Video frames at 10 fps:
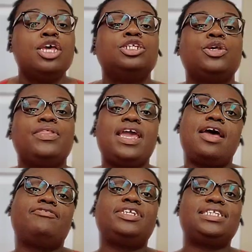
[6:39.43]
So they
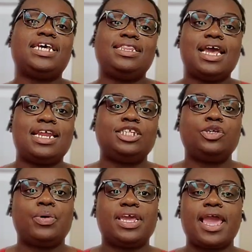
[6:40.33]
have to take that
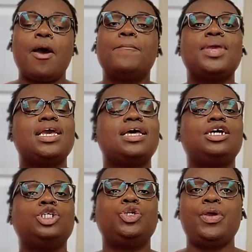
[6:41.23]
into account,
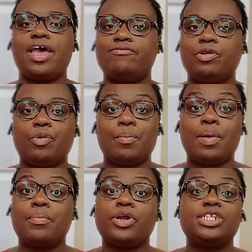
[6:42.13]
because you have to
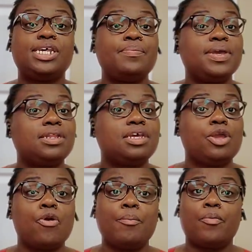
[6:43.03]
remember, typically
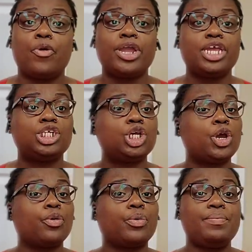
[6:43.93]
your mortgage
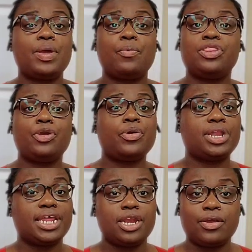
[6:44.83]
agreement with your
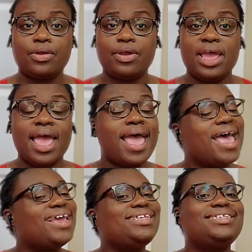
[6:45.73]
lender
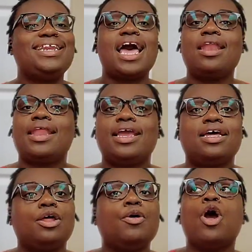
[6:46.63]
is not like
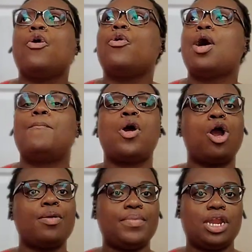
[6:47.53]
an
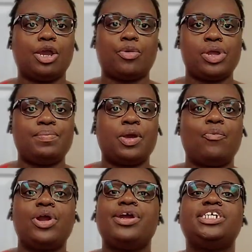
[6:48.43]
apartment agreement
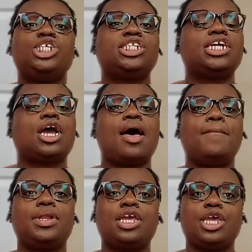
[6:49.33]
where it's just a
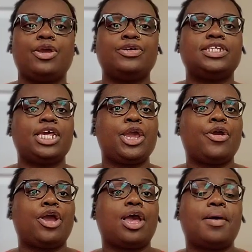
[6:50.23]
couple of years
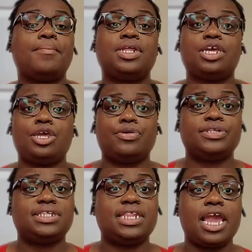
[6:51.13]
here, a couple of
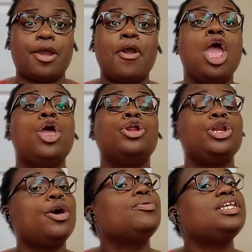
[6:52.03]
years there.
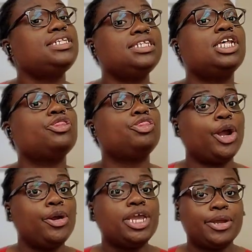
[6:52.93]
No, this is a
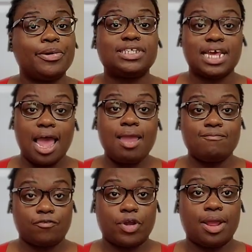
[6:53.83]
30-year time
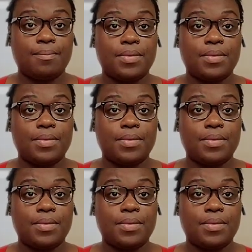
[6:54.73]
frame.